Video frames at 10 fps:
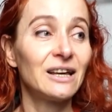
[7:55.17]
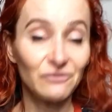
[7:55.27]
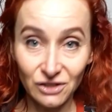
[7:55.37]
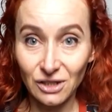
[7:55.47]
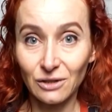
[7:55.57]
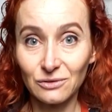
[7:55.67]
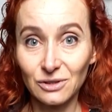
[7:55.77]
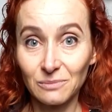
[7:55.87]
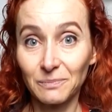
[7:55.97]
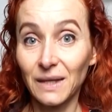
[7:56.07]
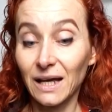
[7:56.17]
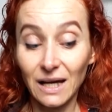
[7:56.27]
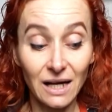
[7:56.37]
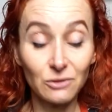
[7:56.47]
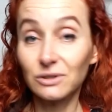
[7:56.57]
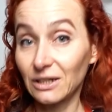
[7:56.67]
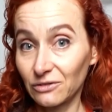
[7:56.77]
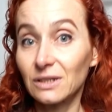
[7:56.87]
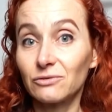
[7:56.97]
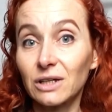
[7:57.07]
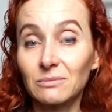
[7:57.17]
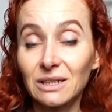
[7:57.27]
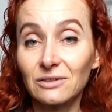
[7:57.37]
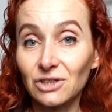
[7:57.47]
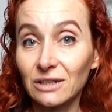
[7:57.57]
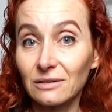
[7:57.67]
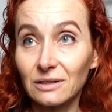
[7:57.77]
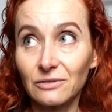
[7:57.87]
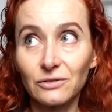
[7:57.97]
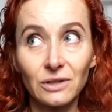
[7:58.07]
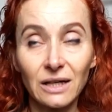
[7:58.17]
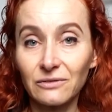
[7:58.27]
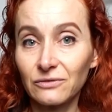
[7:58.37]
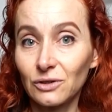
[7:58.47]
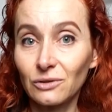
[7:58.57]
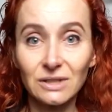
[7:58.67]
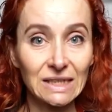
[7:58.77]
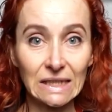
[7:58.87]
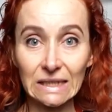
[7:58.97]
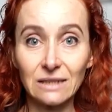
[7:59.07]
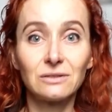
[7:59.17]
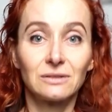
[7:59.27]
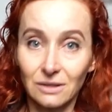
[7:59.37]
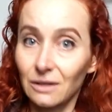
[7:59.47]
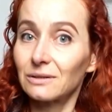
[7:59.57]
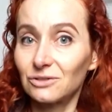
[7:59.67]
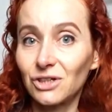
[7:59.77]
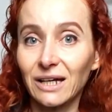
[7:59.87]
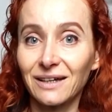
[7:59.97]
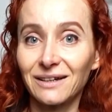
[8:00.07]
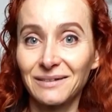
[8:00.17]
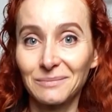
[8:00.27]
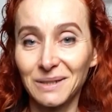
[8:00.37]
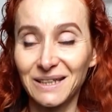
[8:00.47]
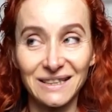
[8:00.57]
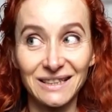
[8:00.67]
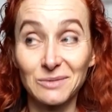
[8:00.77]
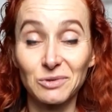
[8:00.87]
videos. I would definitely recommend the channel. If you have not seen it, go and check, because it's